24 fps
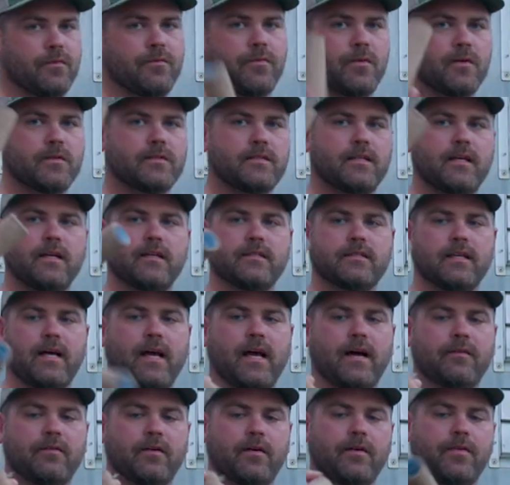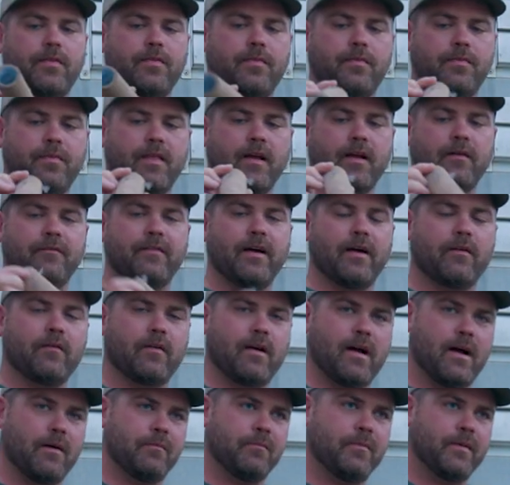So first thing is I have a thing of vet
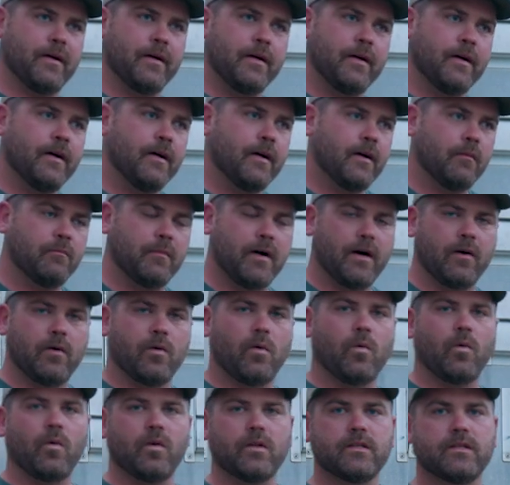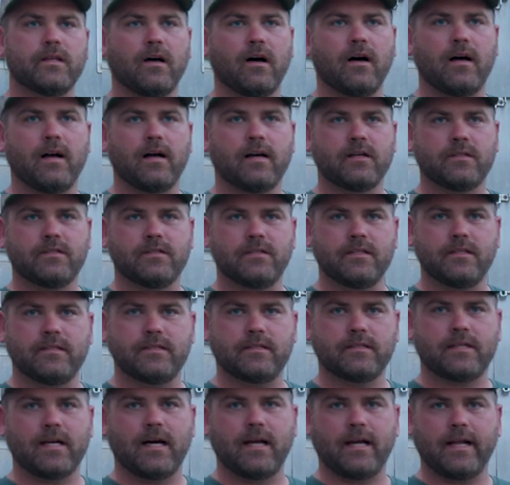wrap. My old dog,
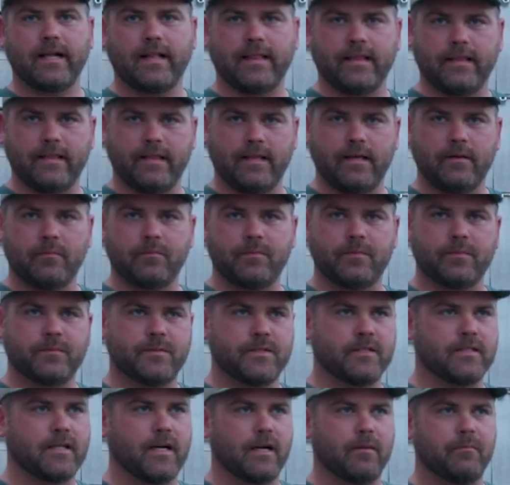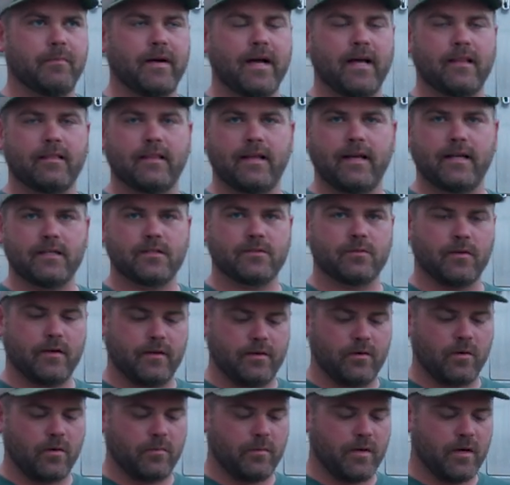she's got a limp, she's got a bad leg, so I
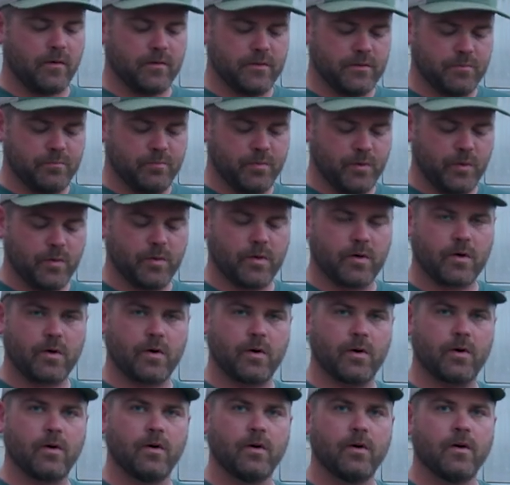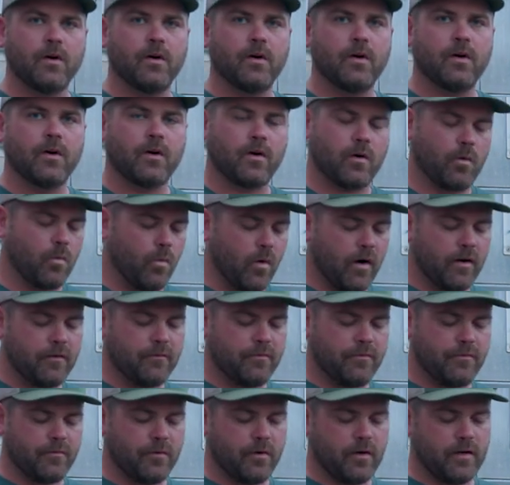normally always boot her her one
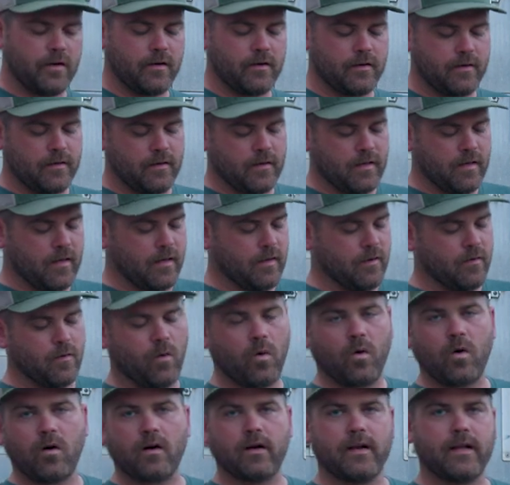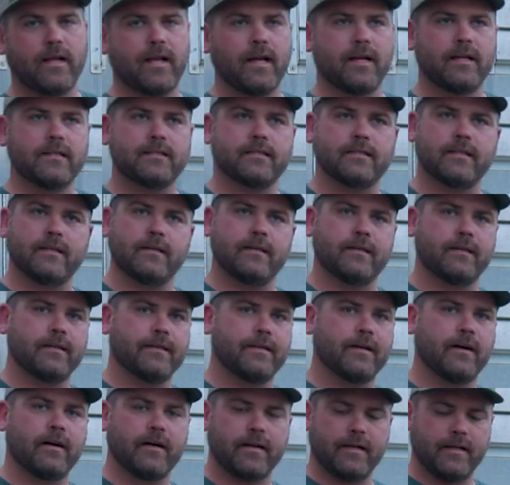foot, uh, or in case a
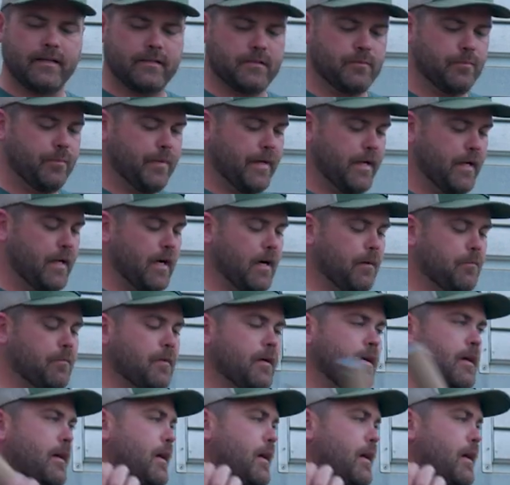dog gets beat up,